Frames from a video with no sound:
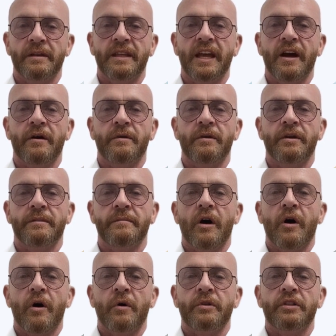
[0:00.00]
Oh,
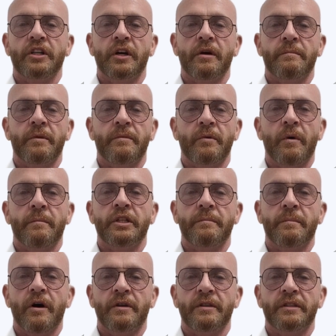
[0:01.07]
also, performance
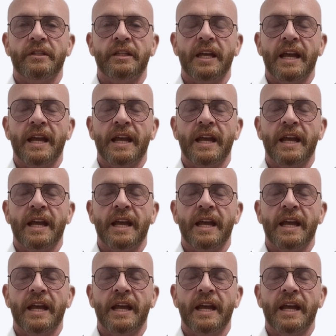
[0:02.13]
bonds,